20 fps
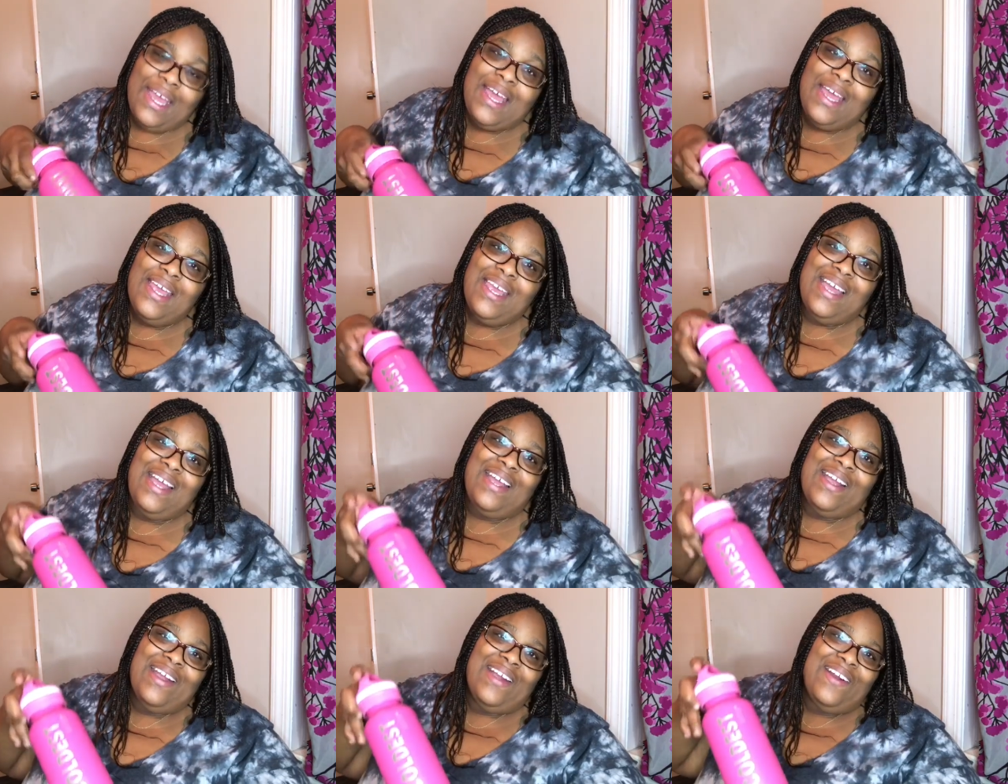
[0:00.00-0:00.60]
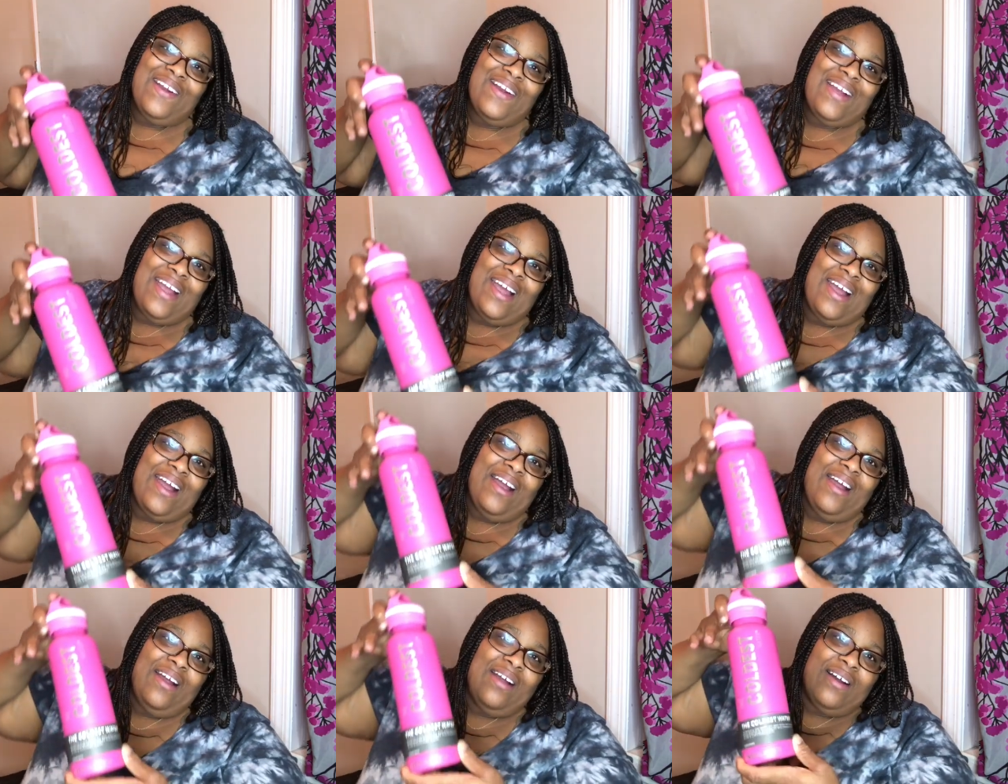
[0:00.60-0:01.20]
Your girl
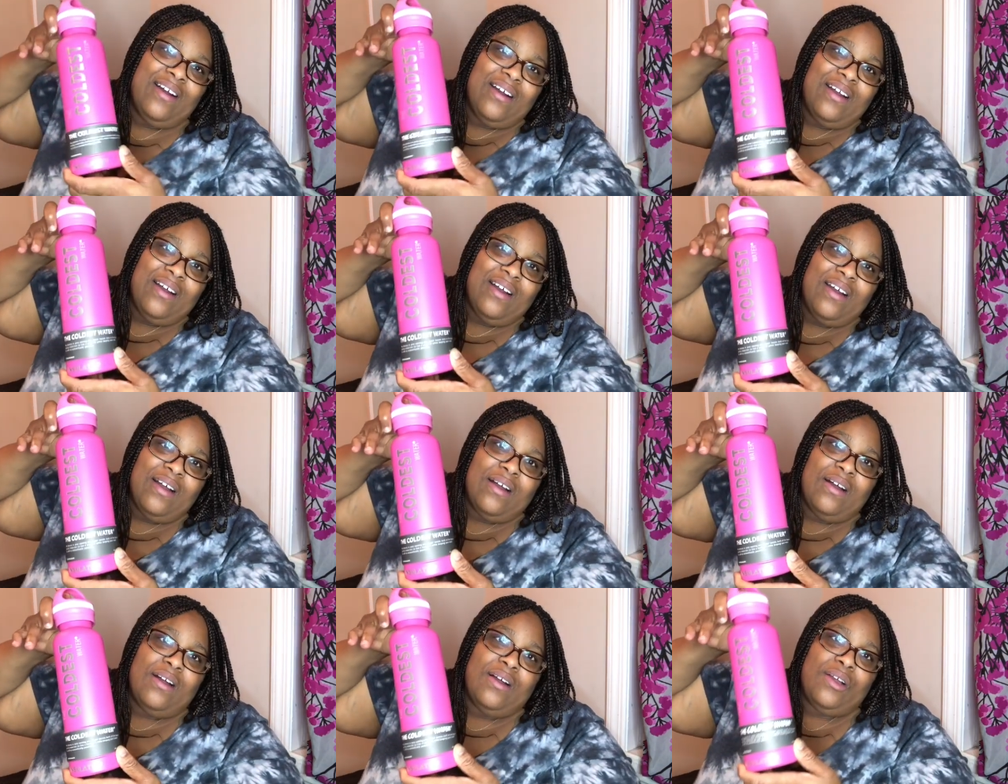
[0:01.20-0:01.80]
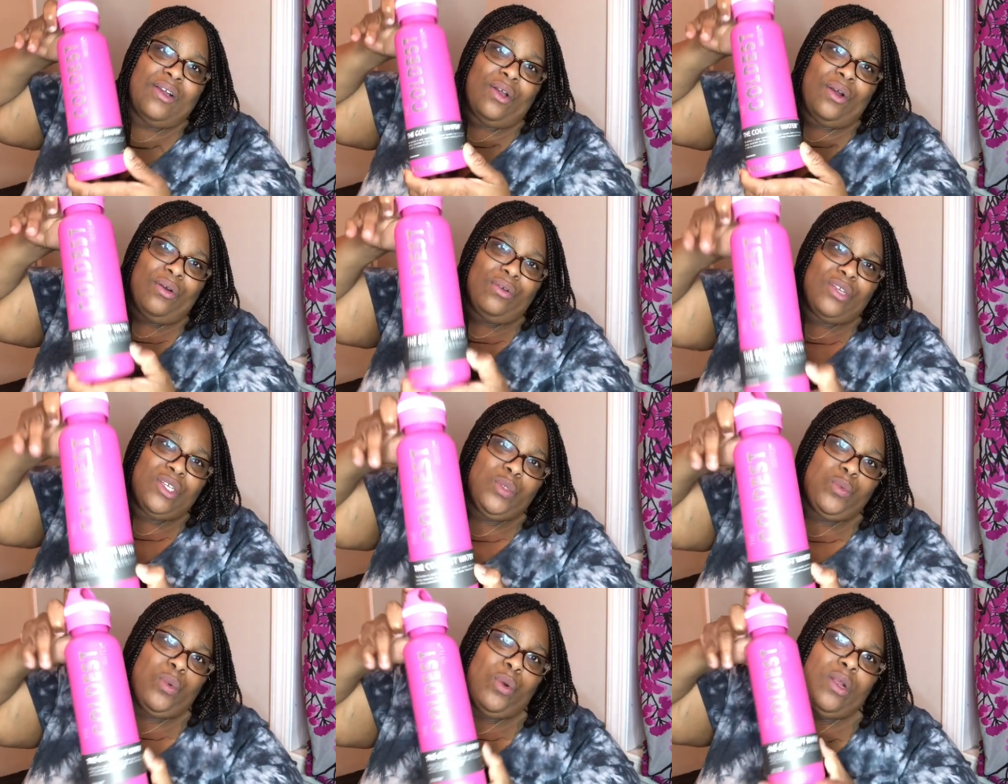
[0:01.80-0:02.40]
got her a
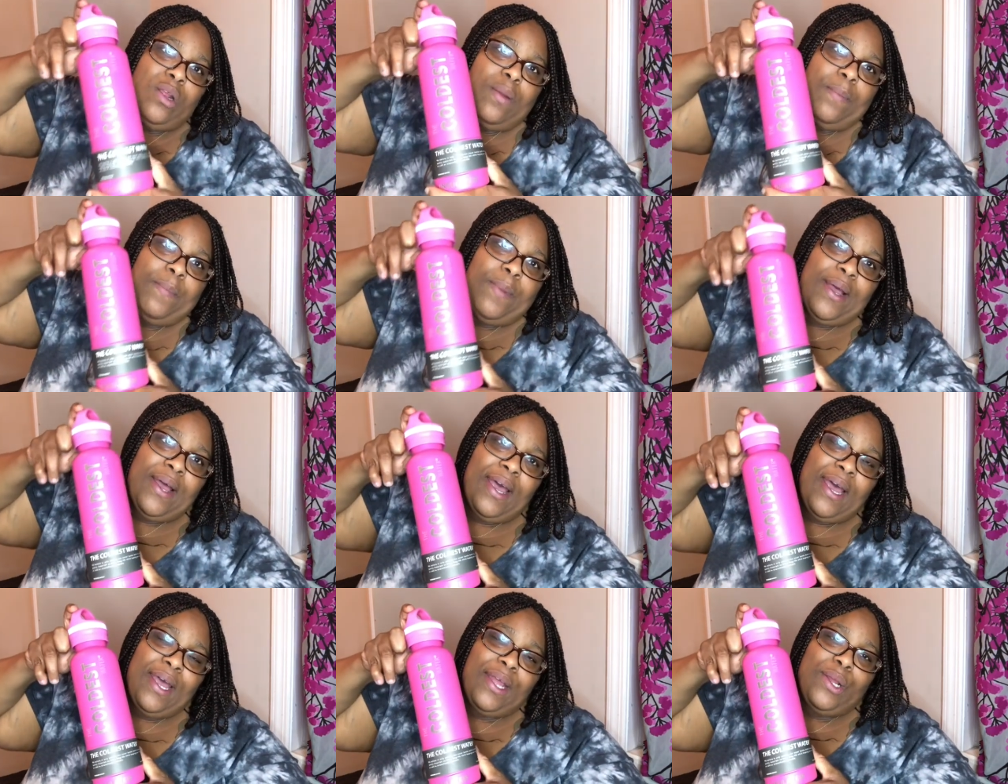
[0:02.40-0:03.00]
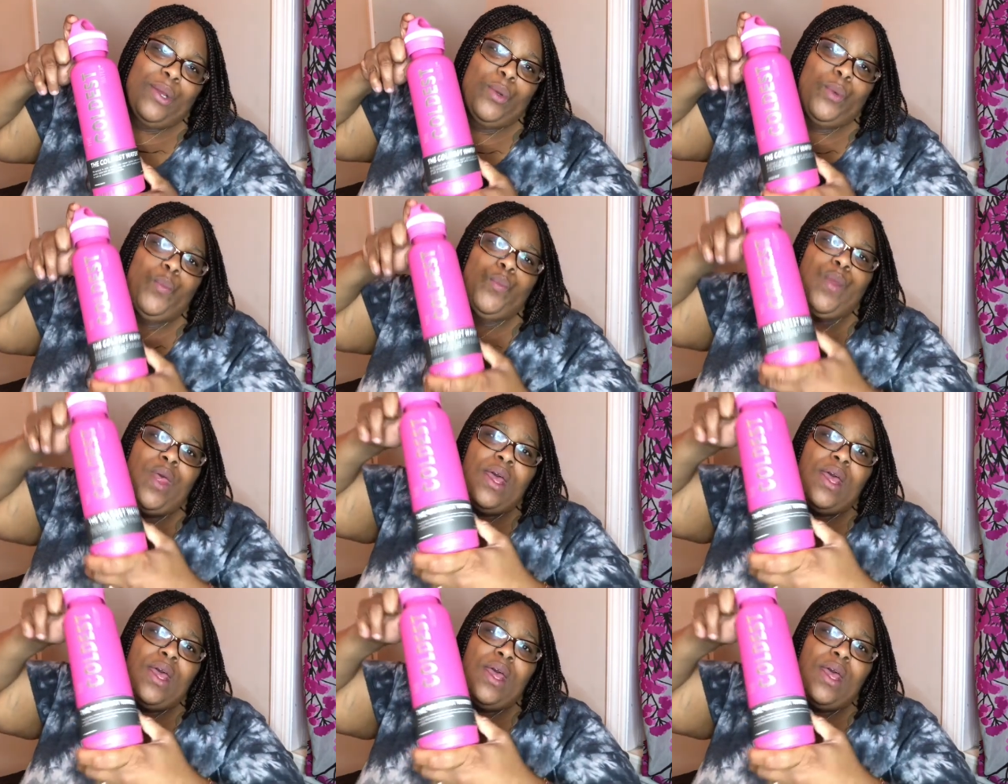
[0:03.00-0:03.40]
coldest water bottle.